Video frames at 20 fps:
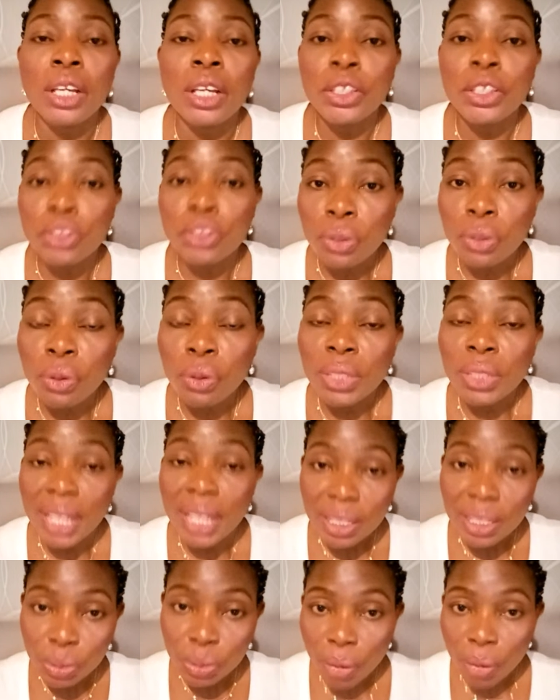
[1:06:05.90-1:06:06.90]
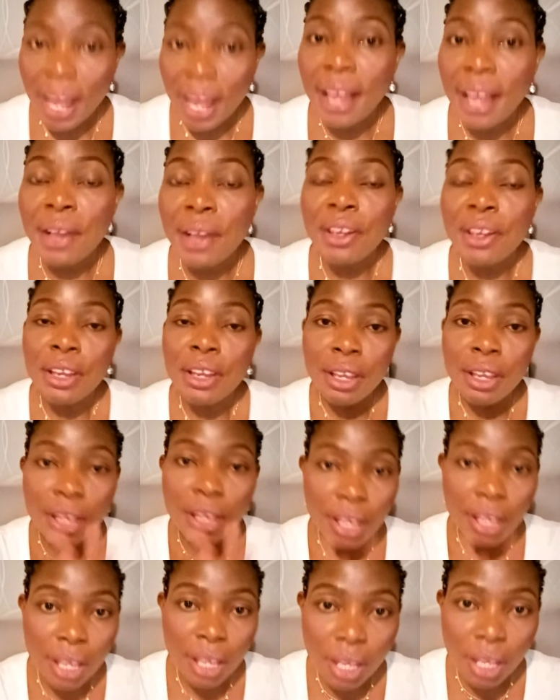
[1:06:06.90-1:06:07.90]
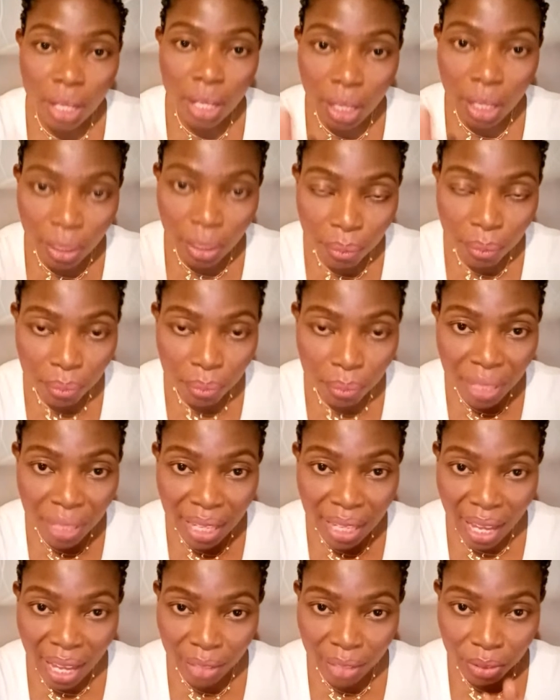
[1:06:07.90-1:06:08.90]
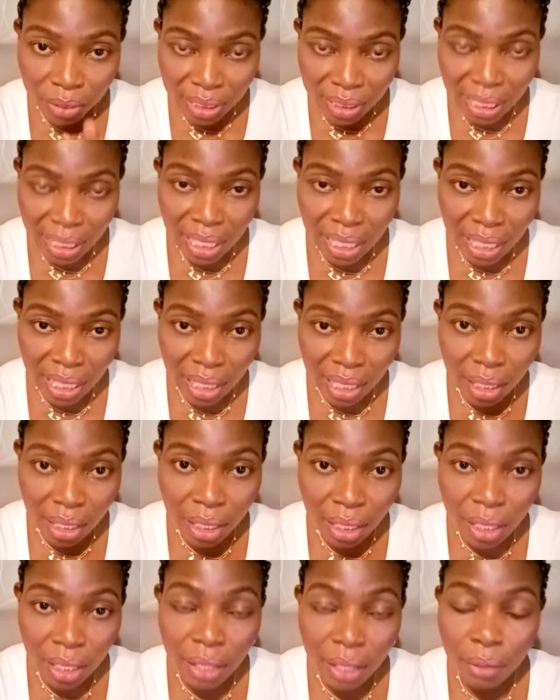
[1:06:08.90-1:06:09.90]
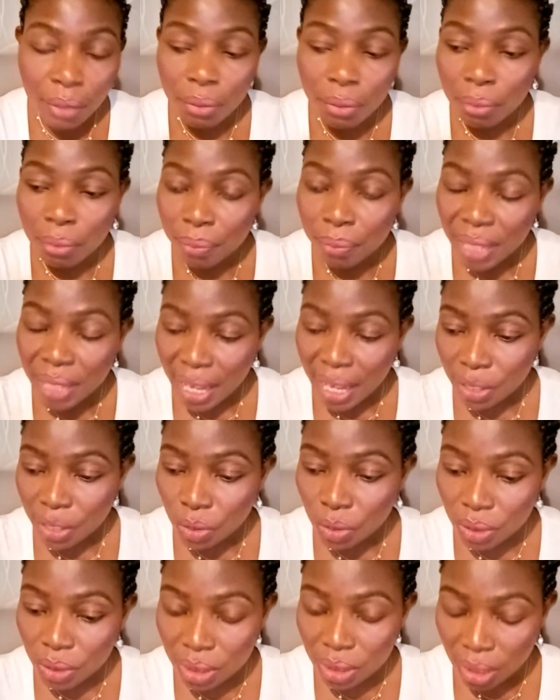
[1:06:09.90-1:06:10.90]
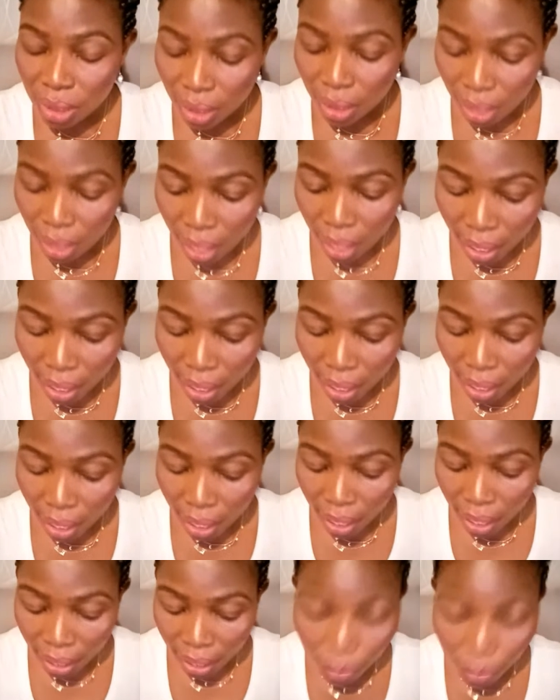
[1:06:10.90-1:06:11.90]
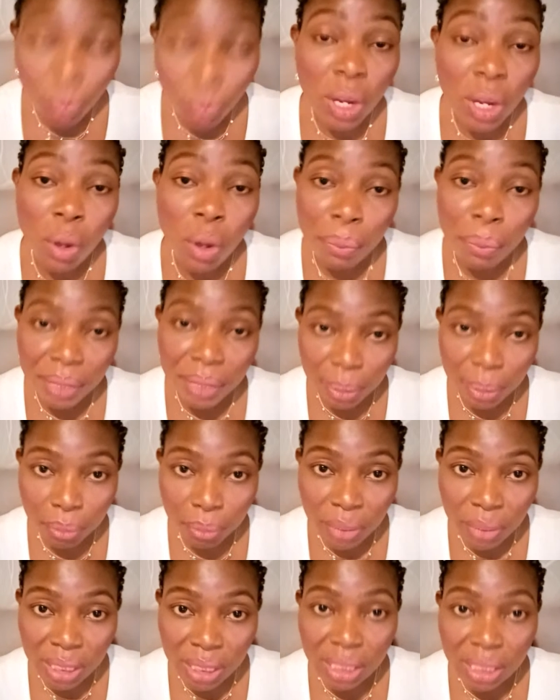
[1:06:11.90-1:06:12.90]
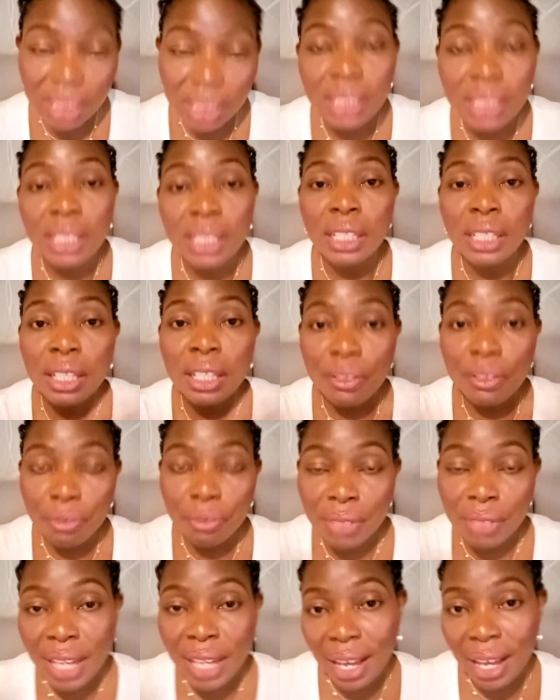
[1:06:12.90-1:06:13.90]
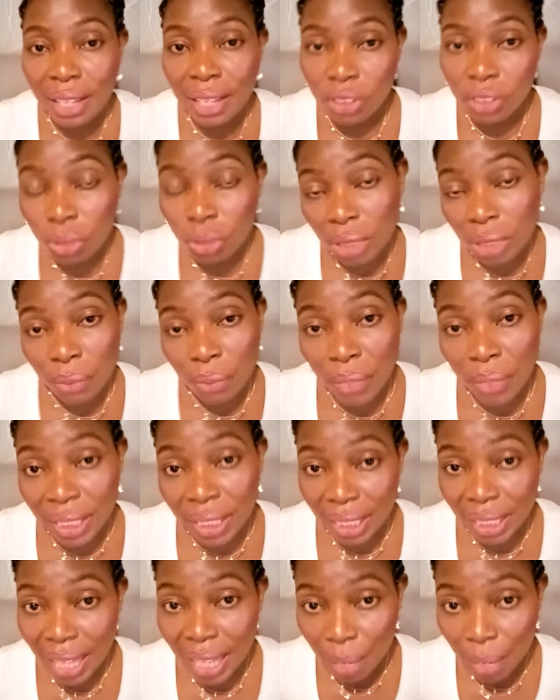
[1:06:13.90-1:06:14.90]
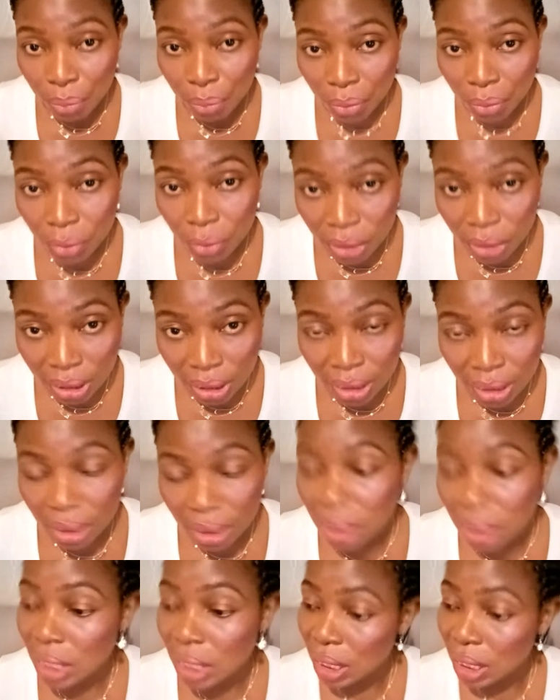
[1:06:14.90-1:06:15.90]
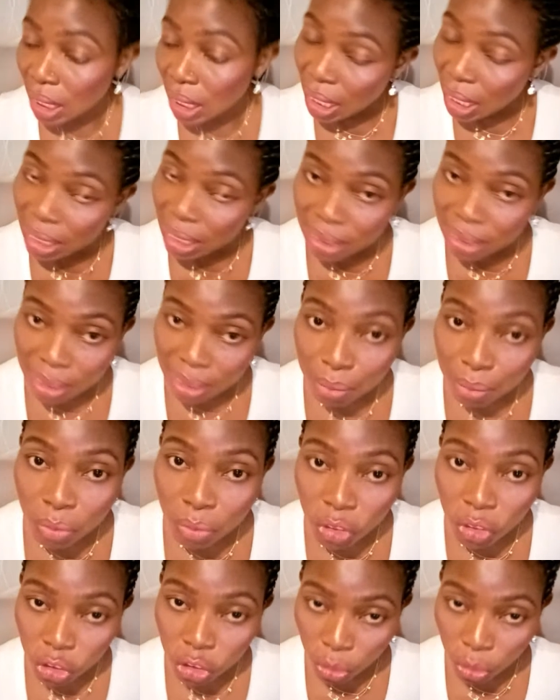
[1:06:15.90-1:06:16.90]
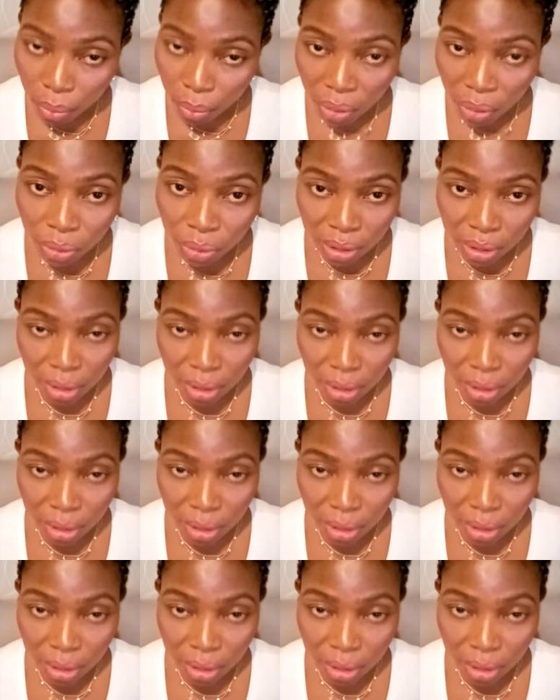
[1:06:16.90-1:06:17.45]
So that's why make I know say make I use if you wake up in the morning, if na children wey dey like brush teeth, tell am say brush your mouth.